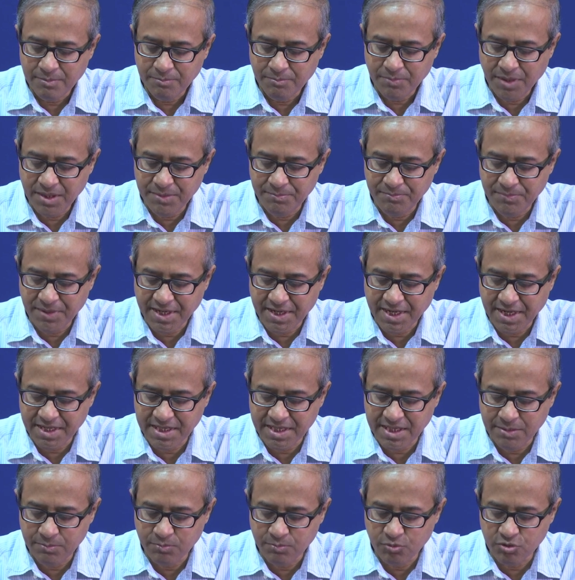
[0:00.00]
by
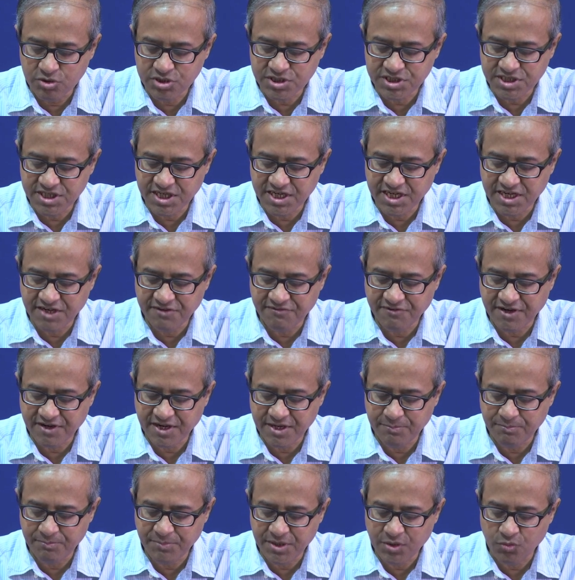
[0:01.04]
making the most
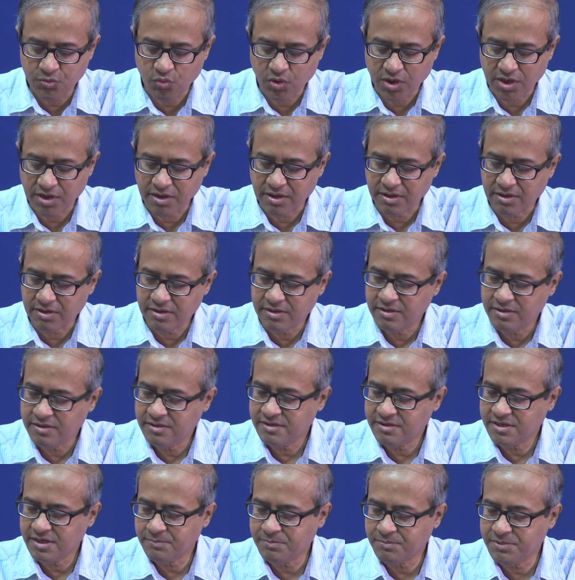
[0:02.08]
significant bit 1
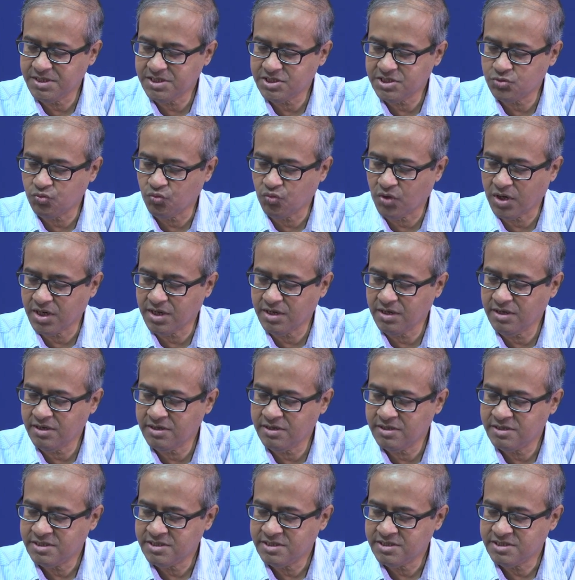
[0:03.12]
that means 1
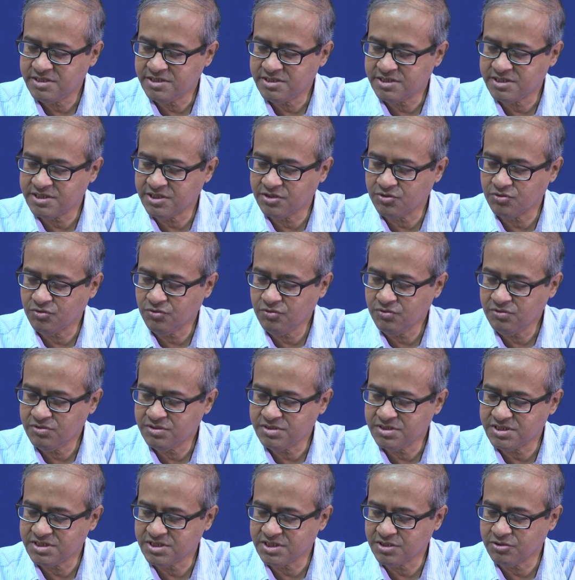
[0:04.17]
0
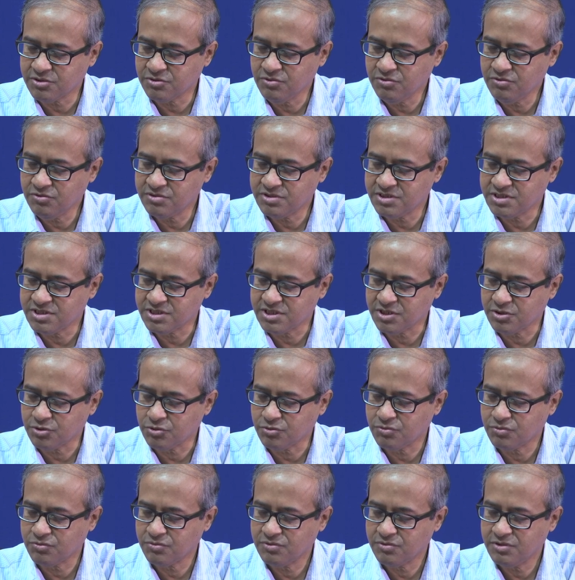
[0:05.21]
0
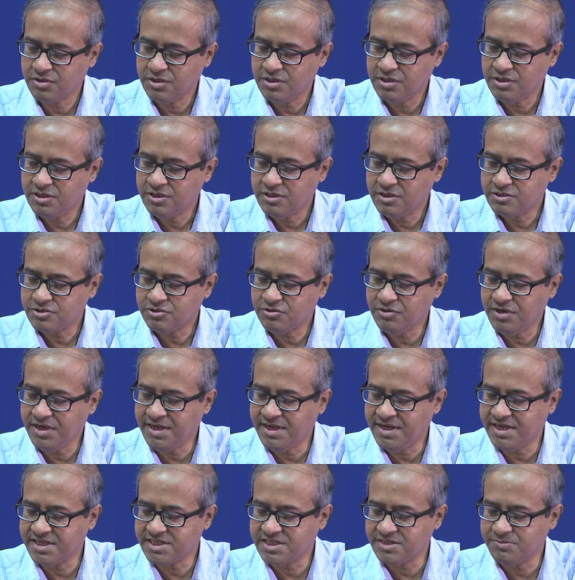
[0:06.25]
0. So,
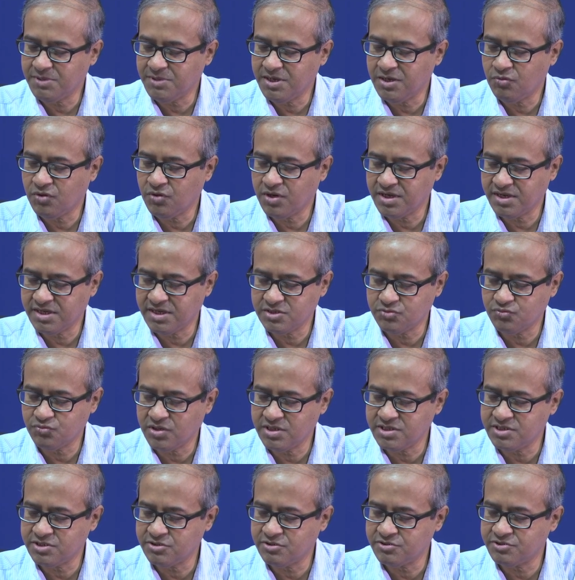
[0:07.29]
in decimal what does
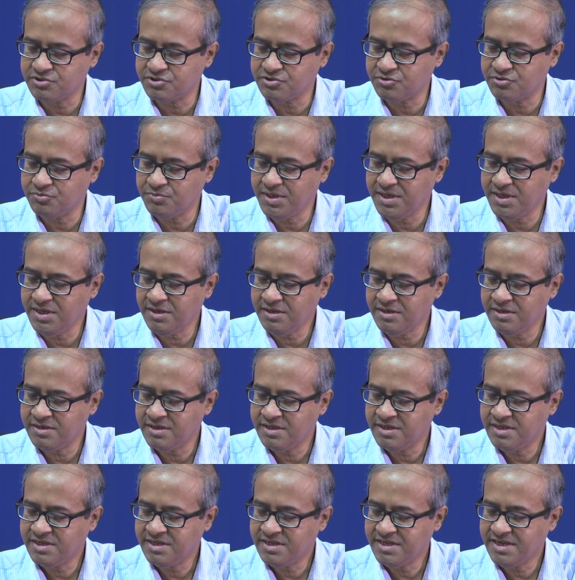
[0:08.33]
1 0 0 mean?
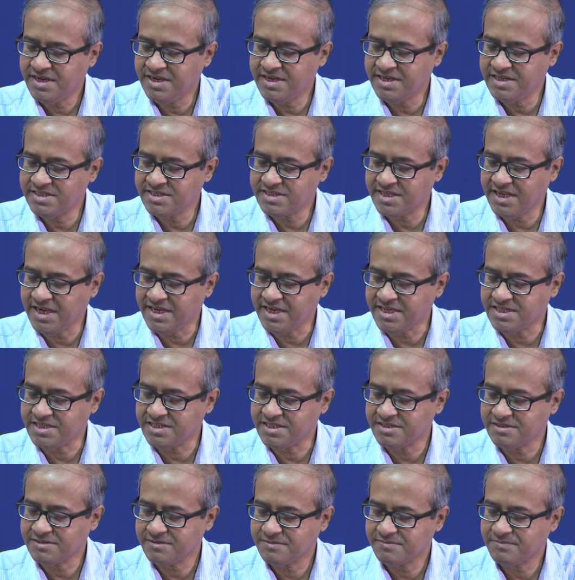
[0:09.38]
It is
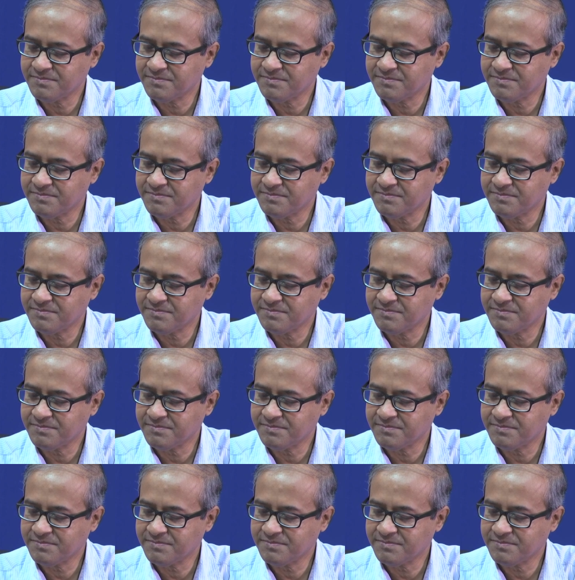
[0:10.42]
8.